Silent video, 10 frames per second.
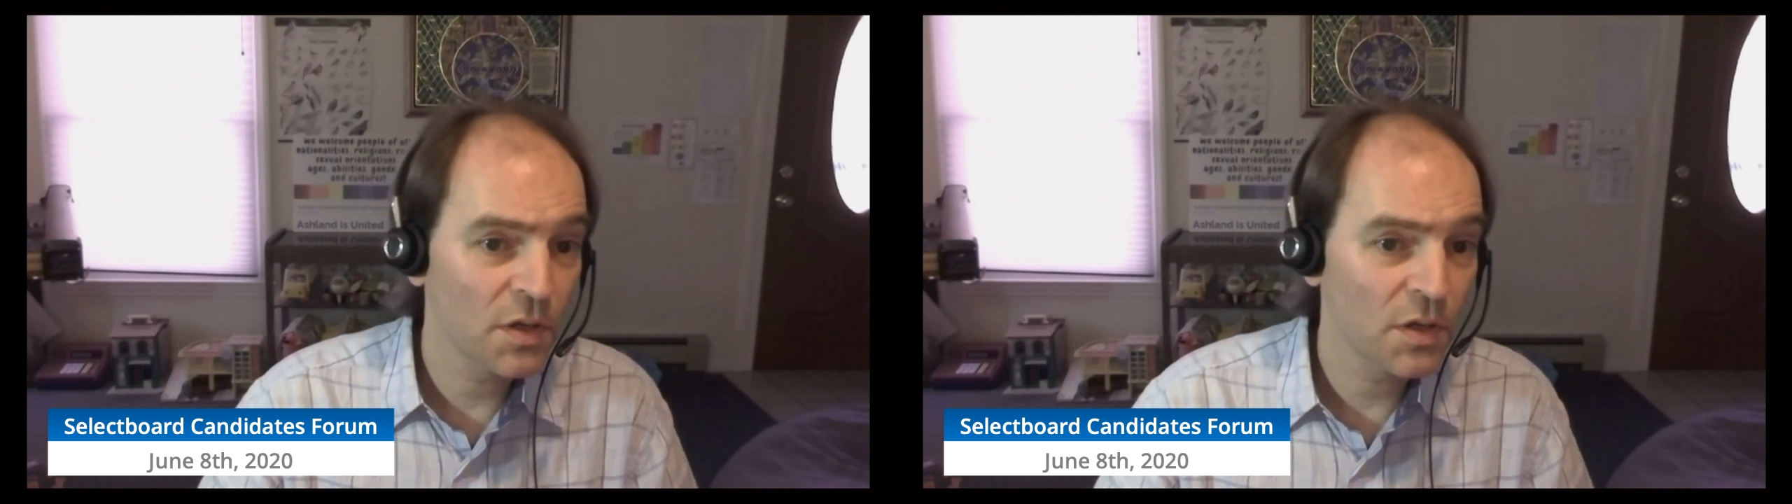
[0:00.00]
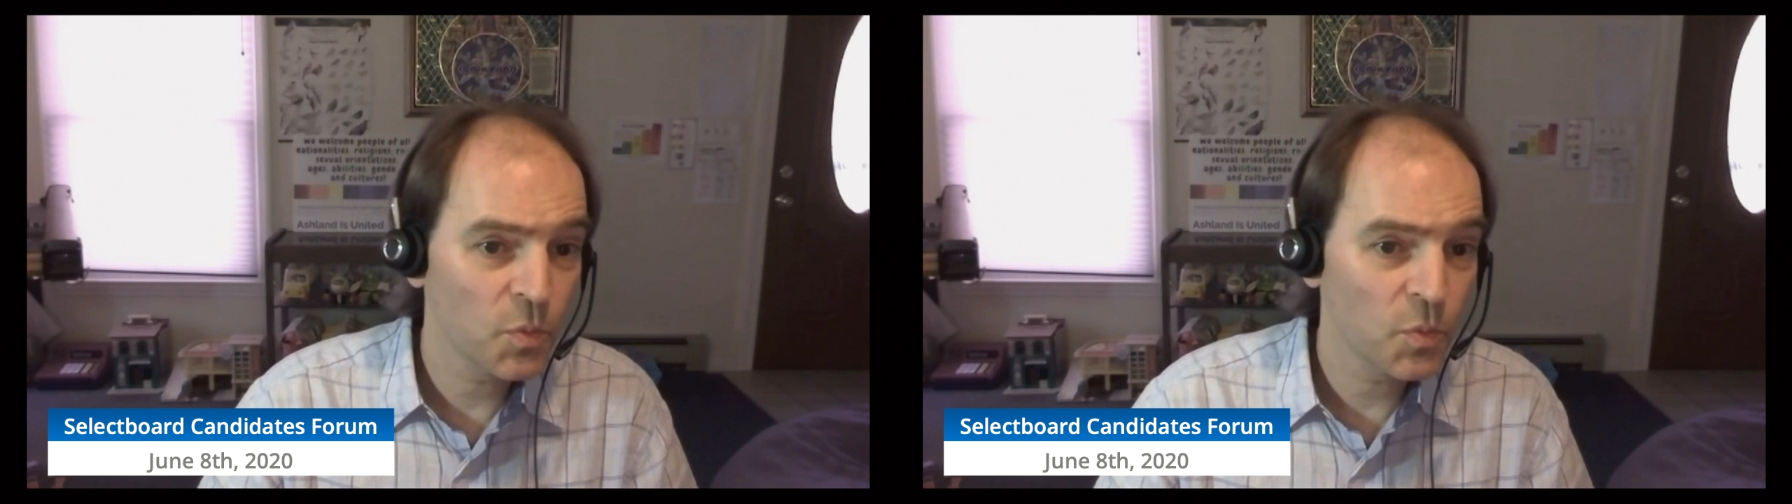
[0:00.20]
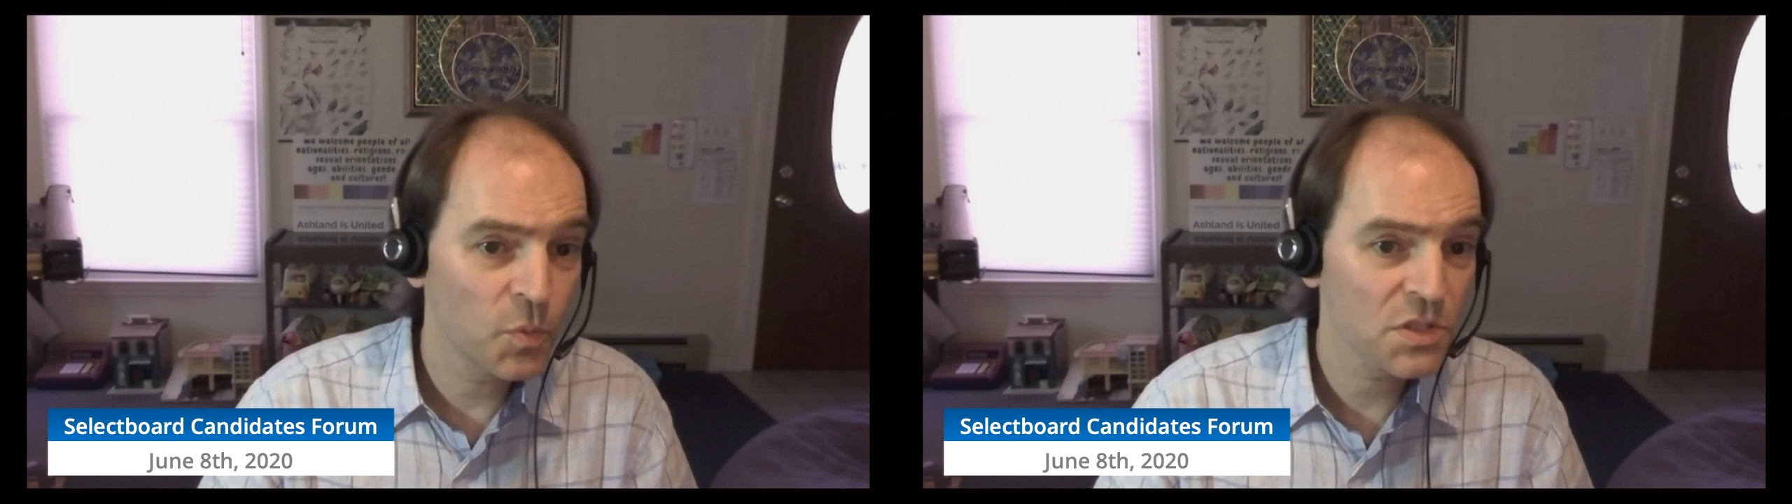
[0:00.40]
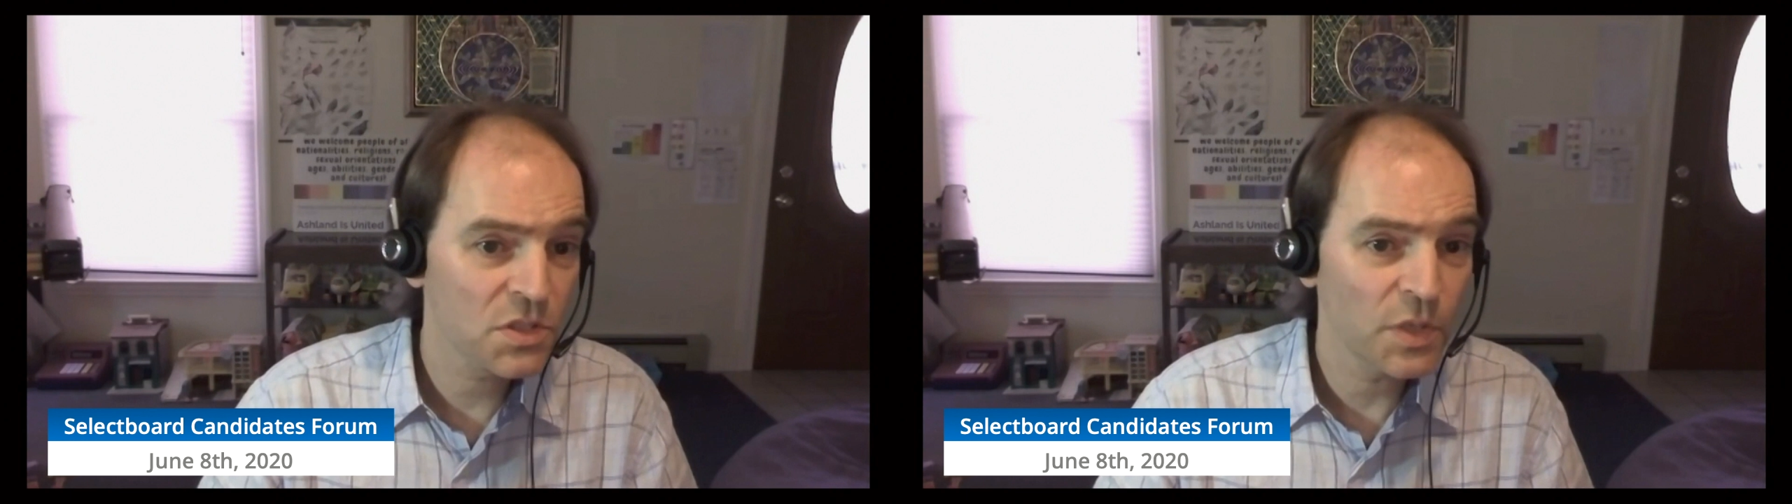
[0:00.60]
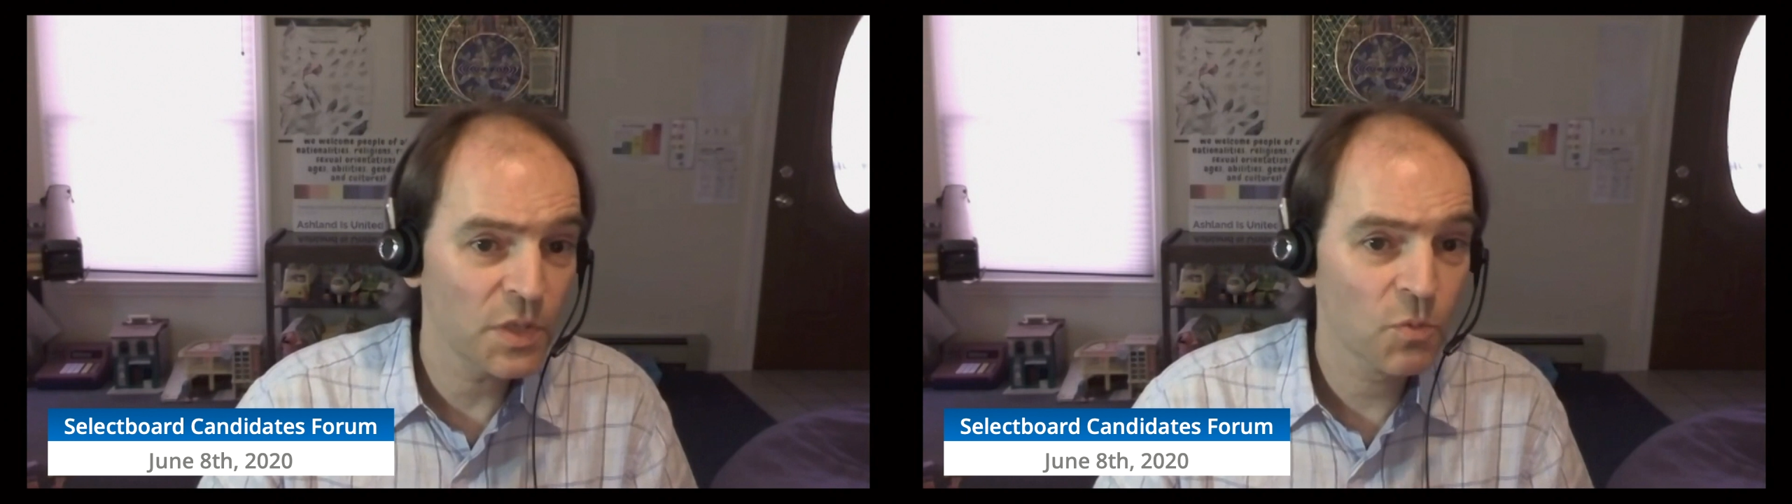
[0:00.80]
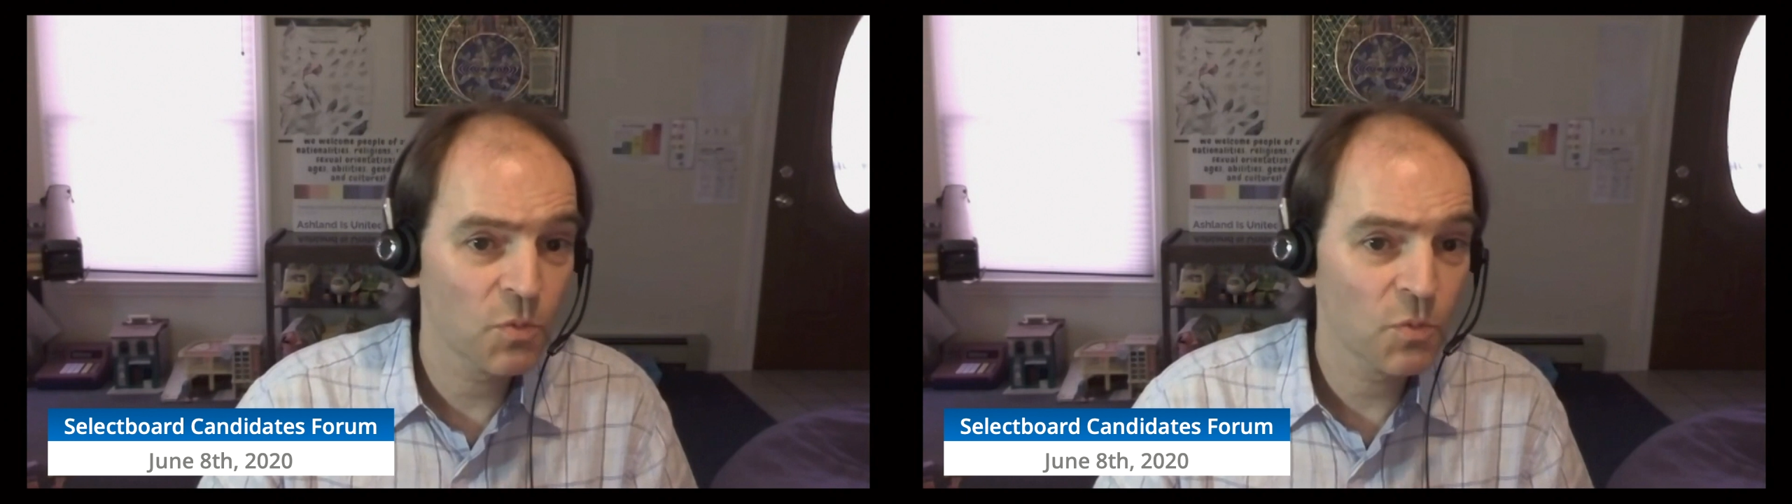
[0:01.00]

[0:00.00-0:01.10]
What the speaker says: hope is that we could